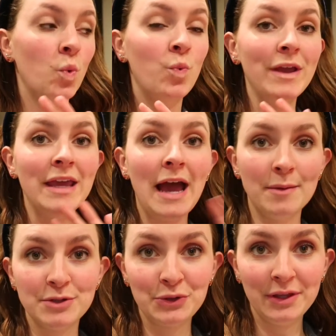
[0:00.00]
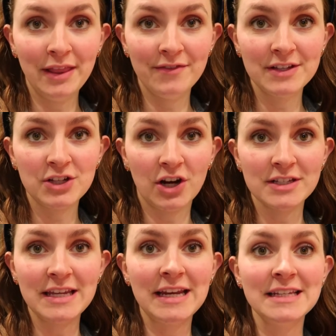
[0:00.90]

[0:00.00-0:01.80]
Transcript: We absolutely love this car seat.